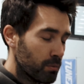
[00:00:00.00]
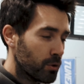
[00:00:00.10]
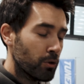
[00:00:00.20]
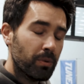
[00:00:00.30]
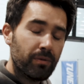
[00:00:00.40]

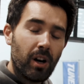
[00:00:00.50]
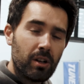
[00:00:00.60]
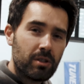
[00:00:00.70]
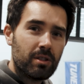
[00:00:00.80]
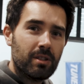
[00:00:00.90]
super
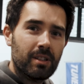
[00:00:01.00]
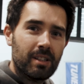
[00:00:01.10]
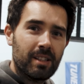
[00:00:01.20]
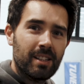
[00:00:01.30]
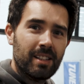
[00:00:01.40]
fast.
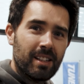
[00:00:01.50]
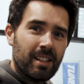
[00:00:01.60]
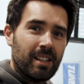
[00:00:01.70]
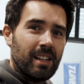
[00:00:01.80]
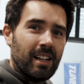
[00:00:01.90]

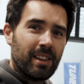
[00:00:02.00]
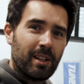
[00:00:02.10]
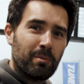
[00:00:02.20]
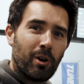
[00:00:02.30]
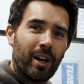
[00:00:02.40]
I
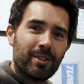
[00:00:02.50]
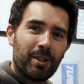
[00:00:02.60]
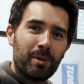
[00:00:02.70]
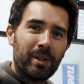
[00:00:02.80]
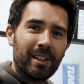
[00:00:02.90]
think Brian's
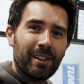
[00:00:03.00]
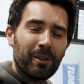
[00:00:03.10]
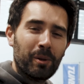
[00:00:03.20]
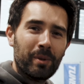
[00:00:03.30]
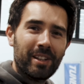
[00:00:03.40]
going to be a
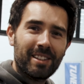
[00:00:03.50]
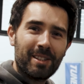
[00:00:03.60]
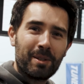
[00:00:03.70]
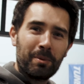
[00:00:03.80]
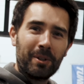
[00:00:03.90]
little bit
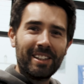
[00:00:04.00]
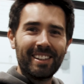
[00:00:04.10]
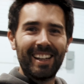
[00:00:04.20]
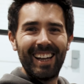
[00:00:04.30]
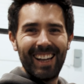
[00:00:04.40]
disappointed.